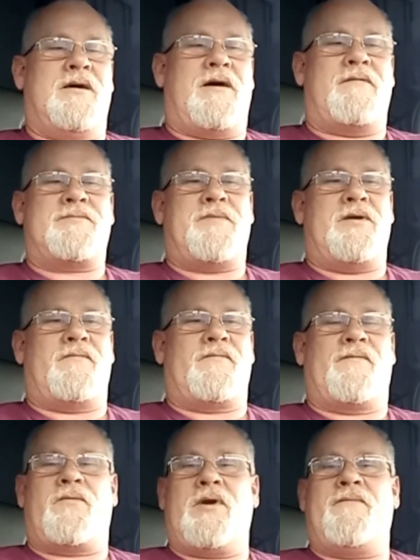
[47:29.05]
I spent over
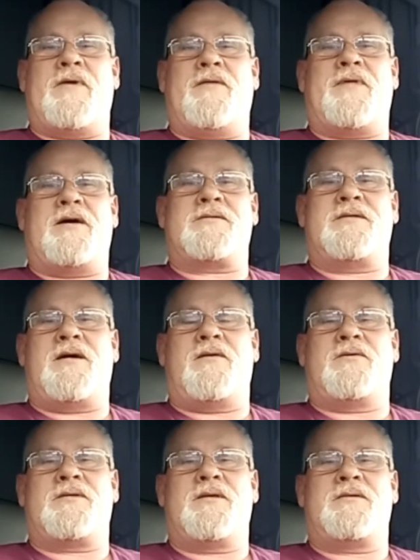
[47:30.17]

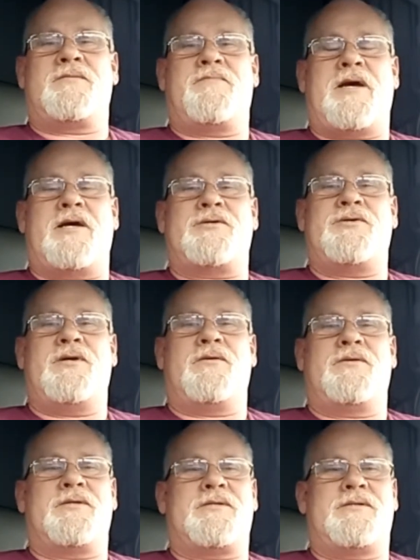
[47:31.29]
$45,000 this past year
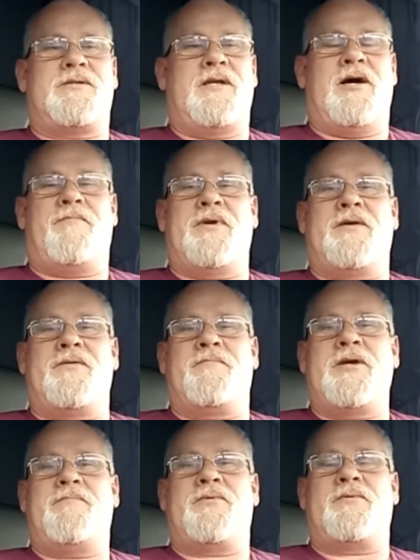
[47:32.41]
just helping other
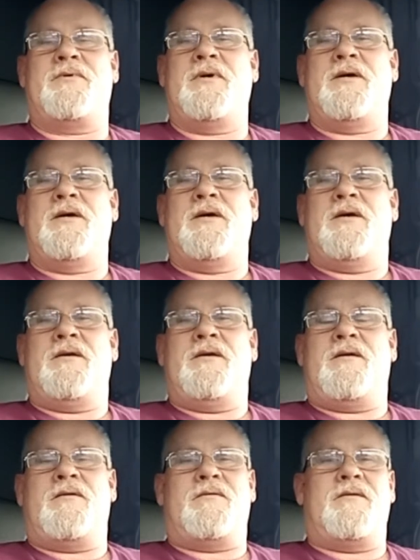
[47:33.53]
people.
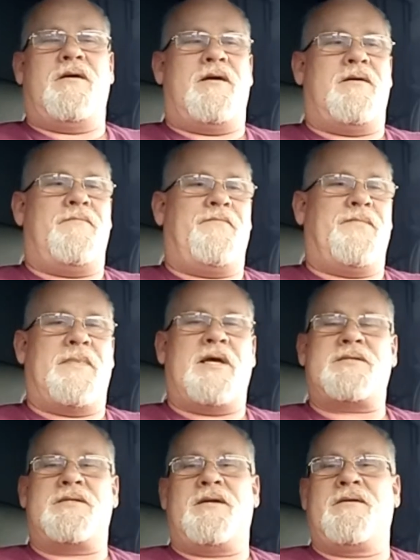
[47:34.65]
And
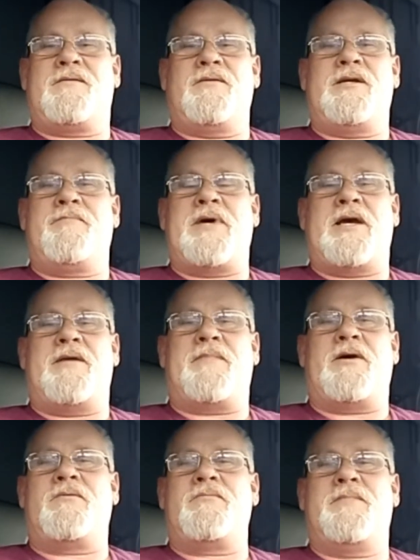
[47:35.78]
that's not including paying my
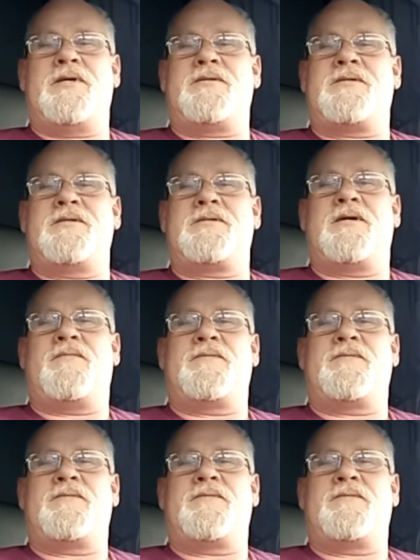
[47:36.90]
own bills and stuff.